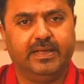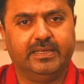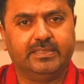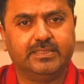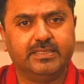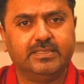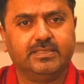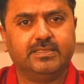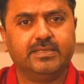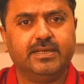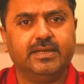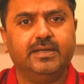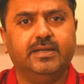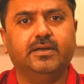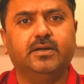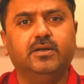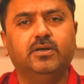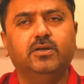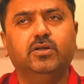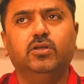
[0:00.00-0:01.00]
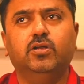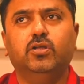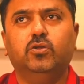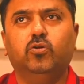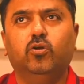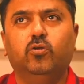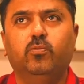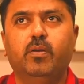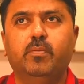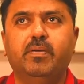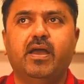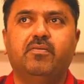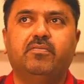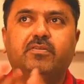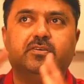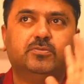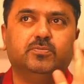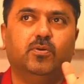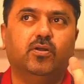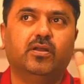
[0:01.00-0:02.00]
places, and you will maybe
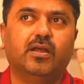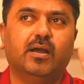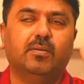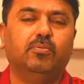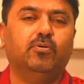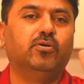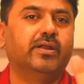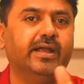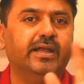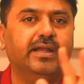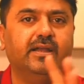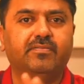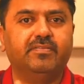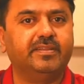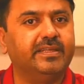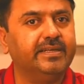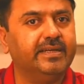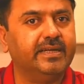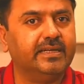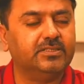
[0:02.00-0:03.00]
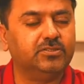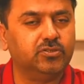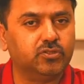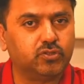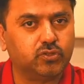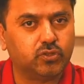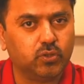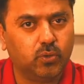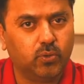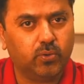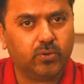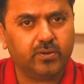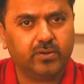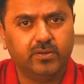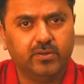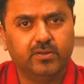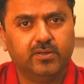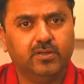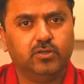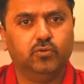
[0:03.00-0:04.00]
have a small cupboard kind of a thing as your
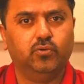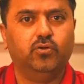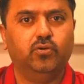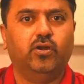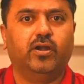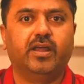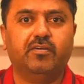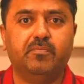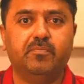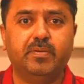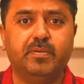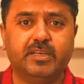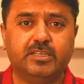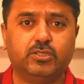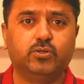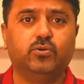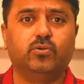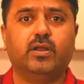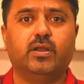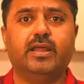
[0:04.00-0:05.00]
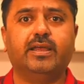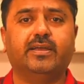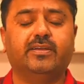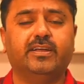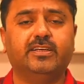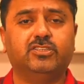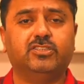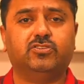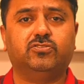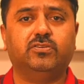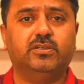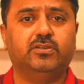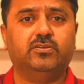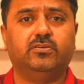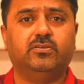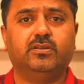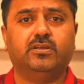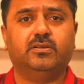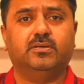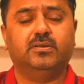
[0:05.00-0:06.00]
store. You will not have a big store like a
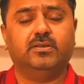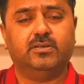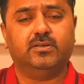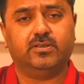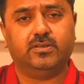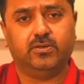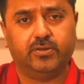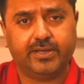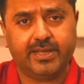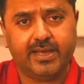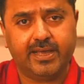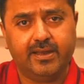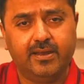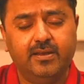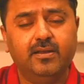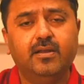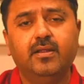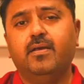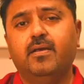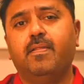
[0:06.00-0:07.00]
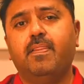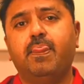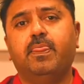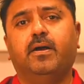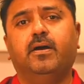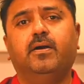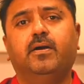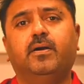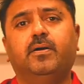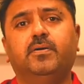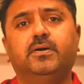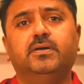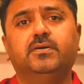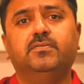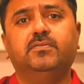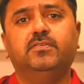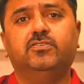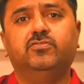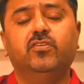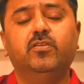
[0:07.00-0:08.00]
restaurant or a hotel,
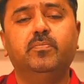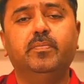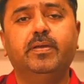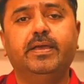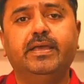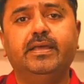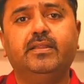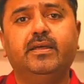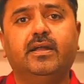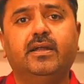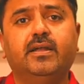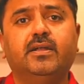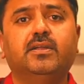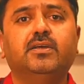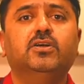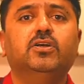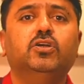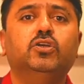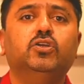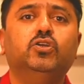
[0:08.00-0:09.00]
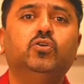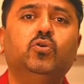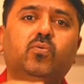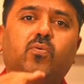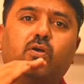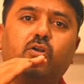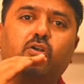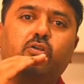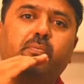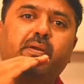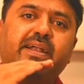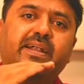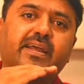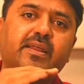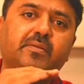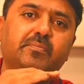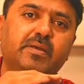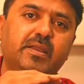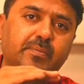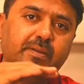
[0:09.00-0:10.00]
which will mean that you will want to
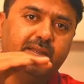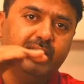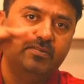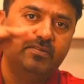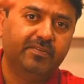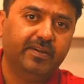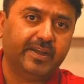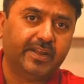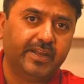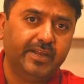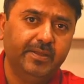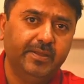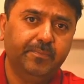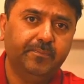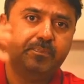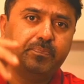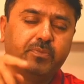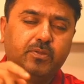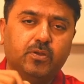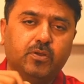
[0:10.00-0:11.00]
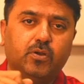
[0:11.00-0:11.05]
maintain minimal inventory,